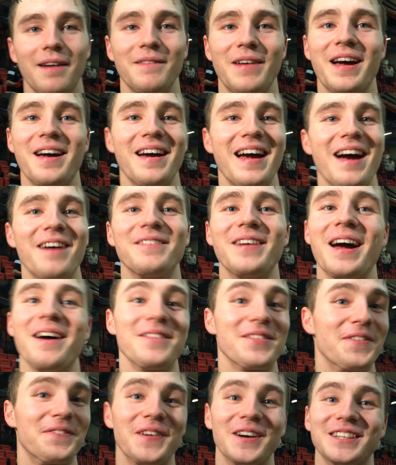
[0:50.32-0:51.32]
after,
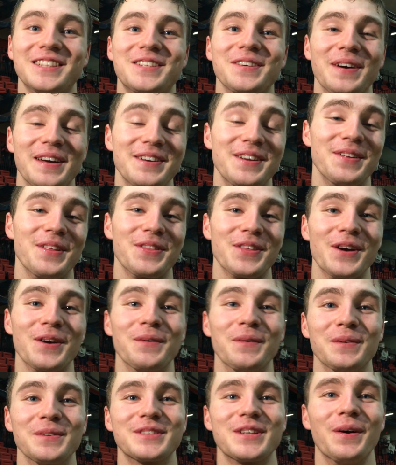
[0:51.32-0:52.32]
after the first two, I knew the
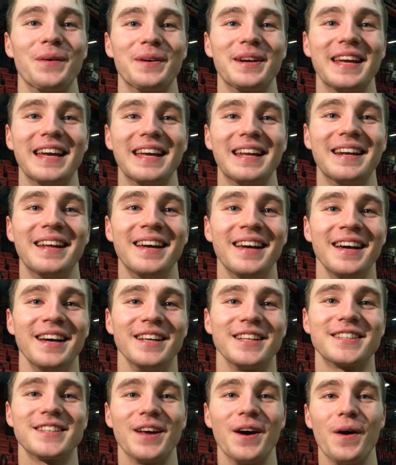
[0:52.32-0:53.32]
third one was going in.
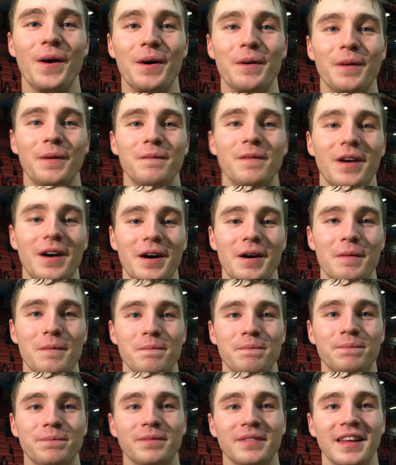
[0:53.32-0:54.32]
So,
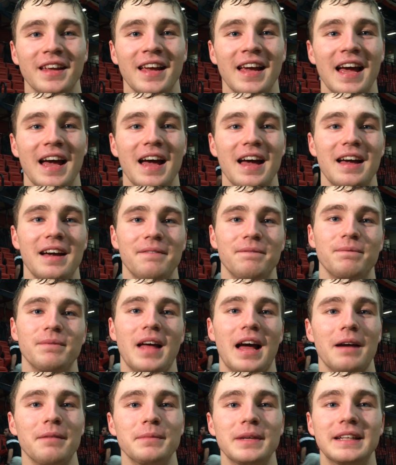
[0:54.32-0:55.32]
um,
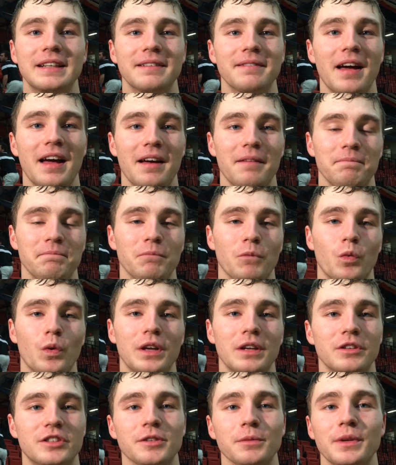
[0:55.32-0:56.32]
I mean,
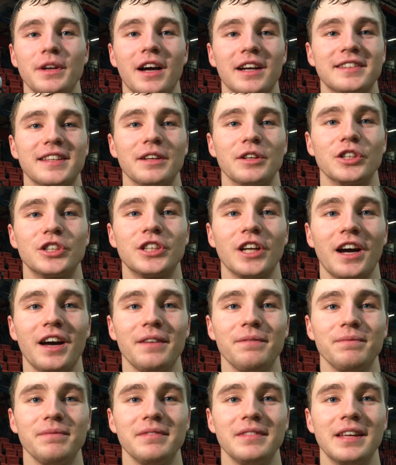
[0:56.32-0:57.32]
when someone knocks down a
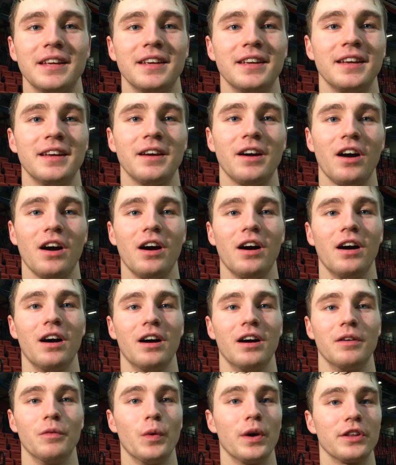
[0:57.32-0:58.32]
shot,
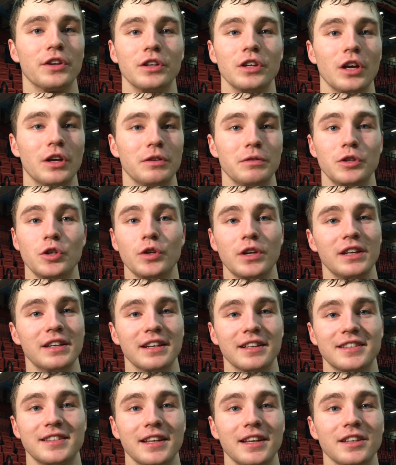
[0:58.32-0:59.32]
uh, whether you get
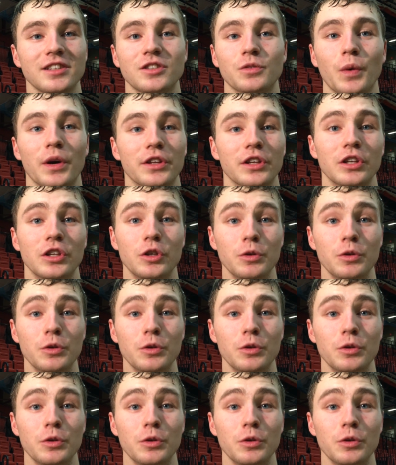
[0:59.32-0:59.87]
an assist, whether